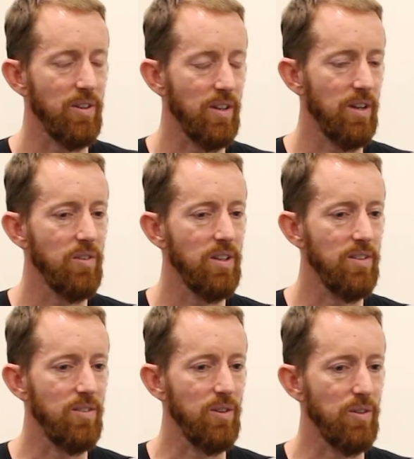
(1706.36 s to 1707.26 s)
you have
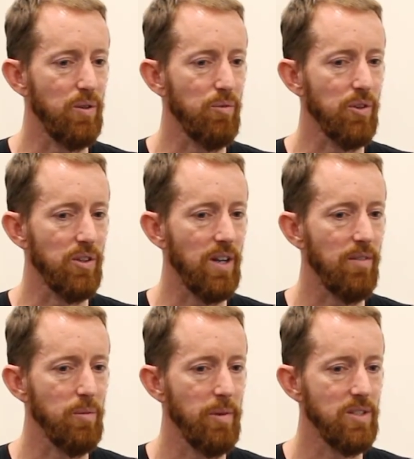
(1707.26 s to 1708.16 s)
kids, you really
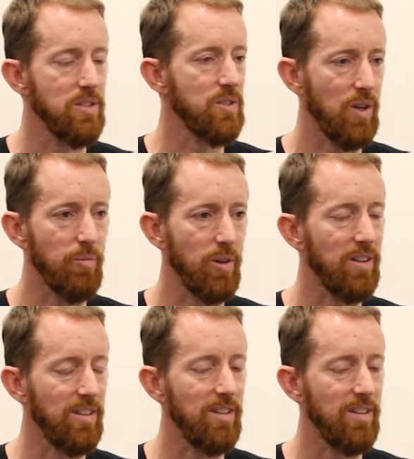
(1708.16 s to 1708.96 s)
have to manage your time well,